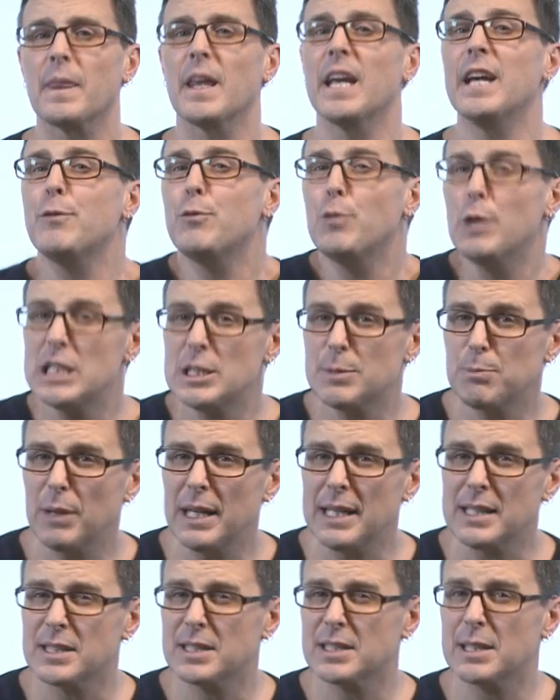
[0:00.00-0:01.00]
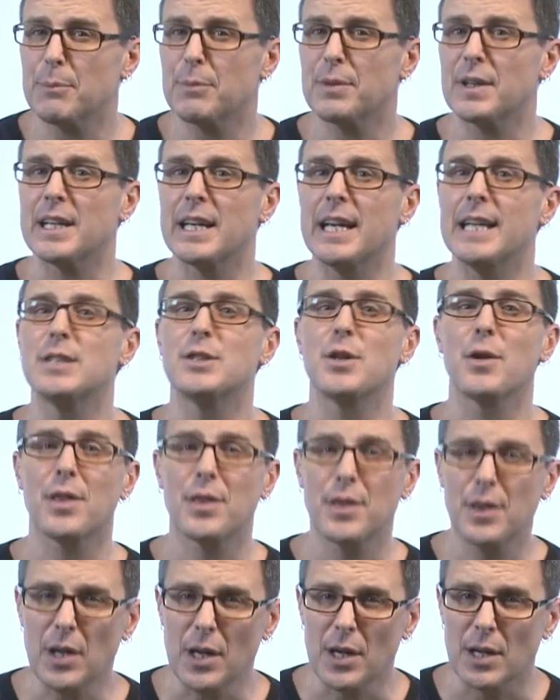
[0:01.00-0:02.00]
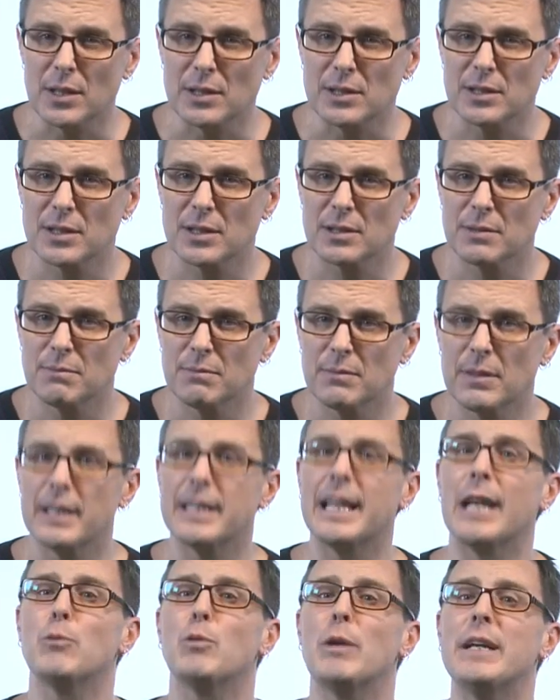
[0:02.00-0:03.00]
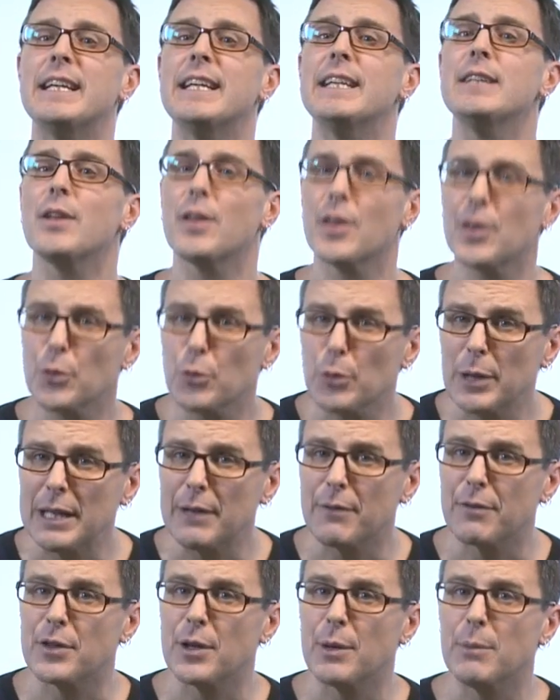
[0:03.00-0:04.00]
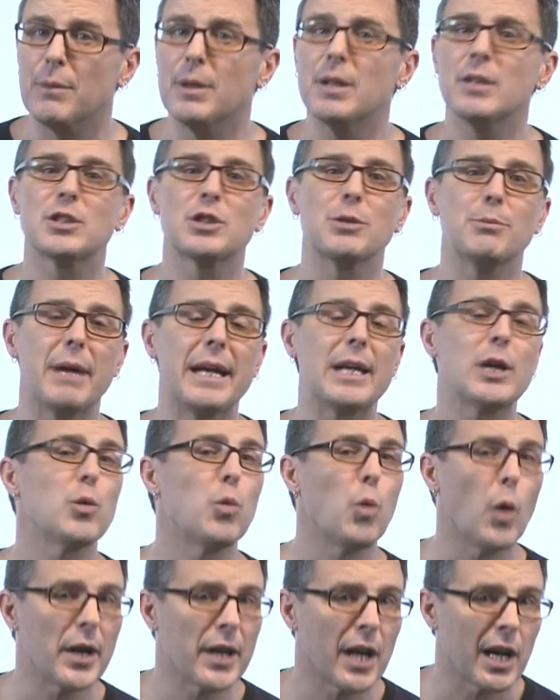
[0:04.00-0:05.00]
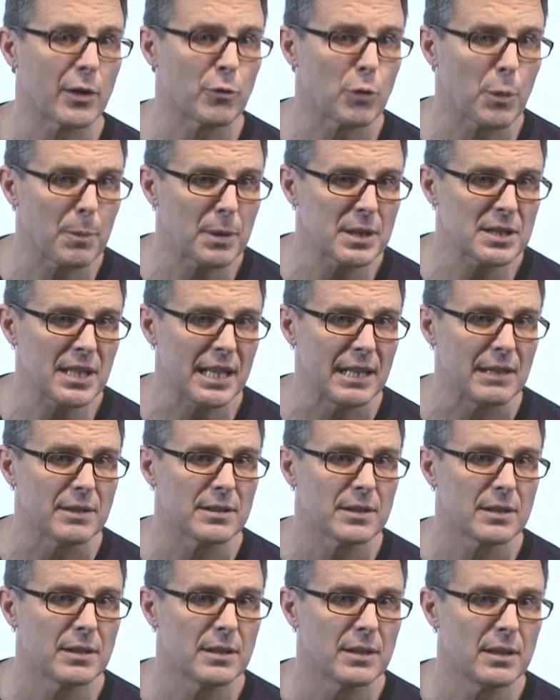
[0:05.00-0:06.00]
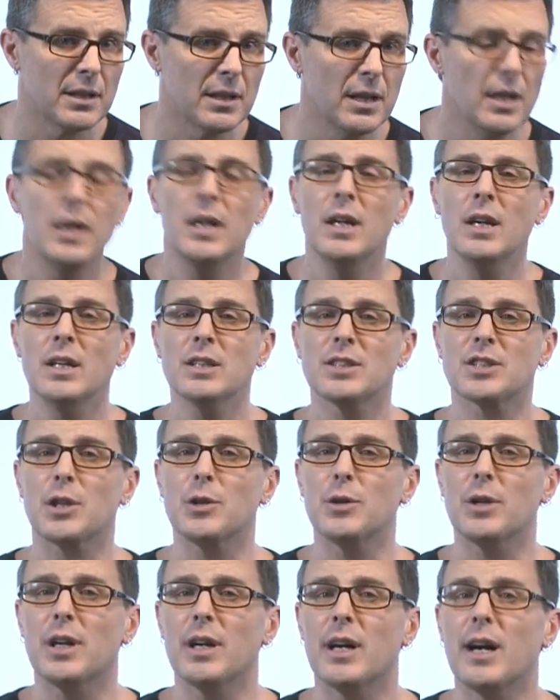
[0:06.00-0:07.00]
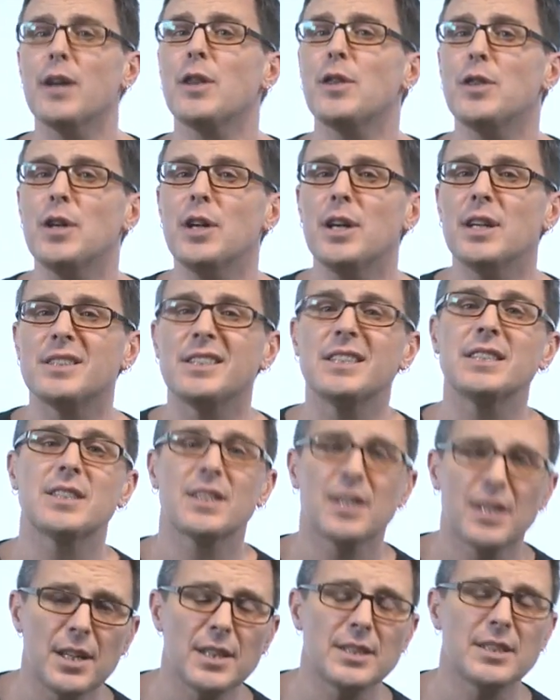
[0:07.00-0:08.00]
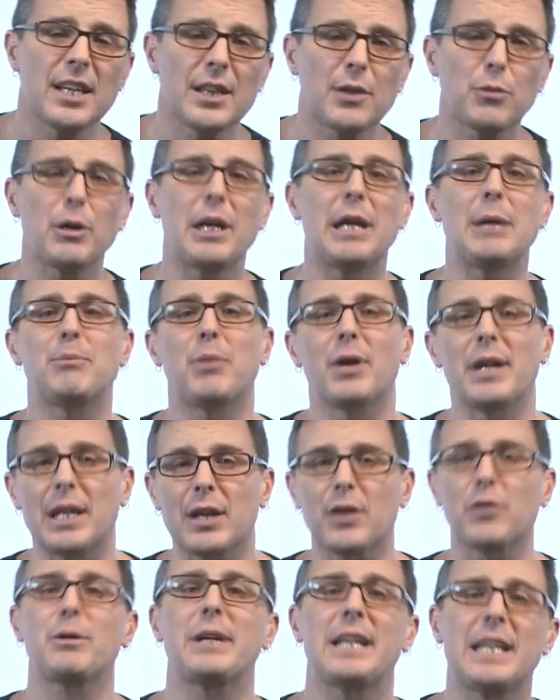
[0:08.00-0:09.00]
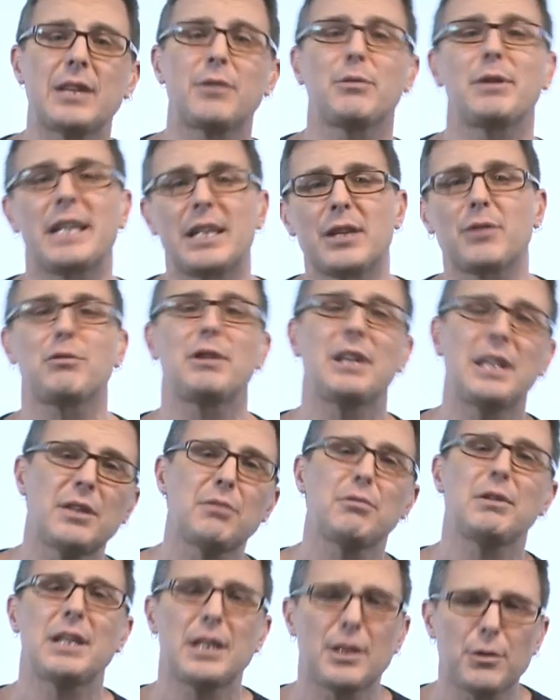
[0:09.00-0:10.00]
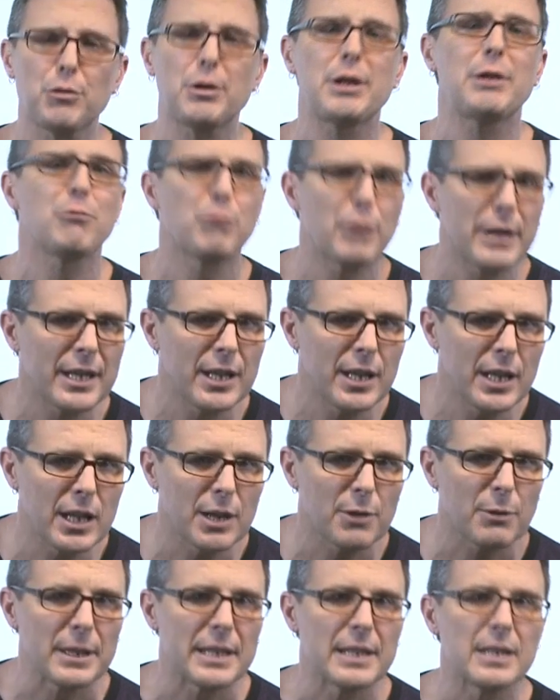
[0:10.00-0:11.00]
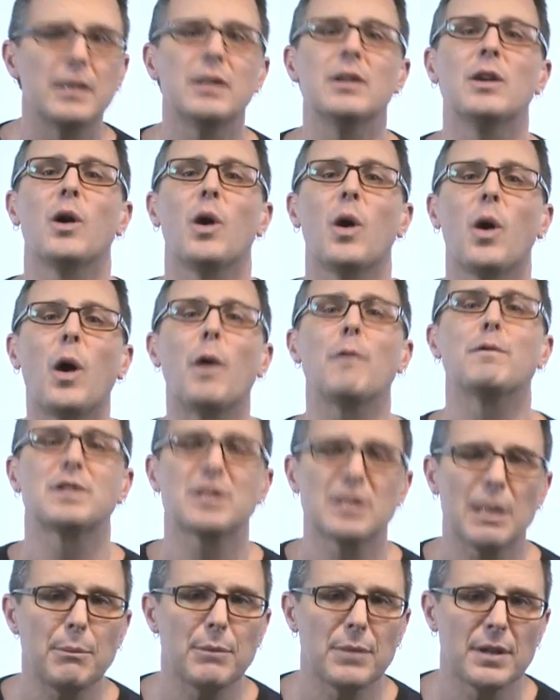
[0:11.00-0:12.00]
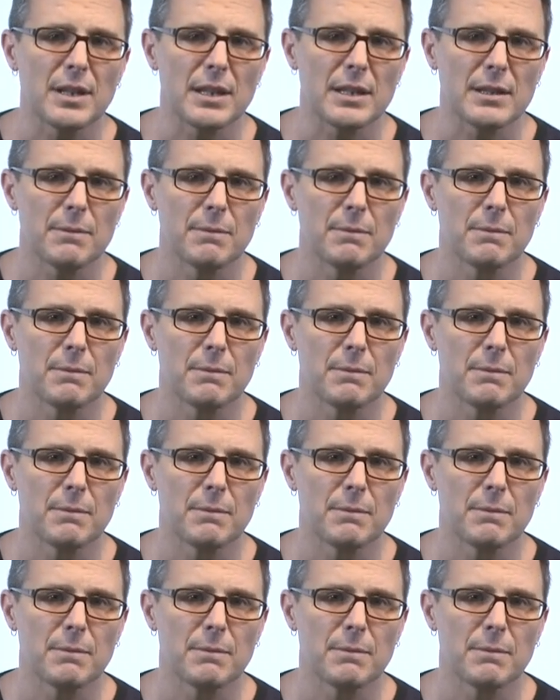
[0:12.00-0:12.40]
If we split something into thirds, then we need 3 of them to make 100%. So a third is 33.33333 recurring of something.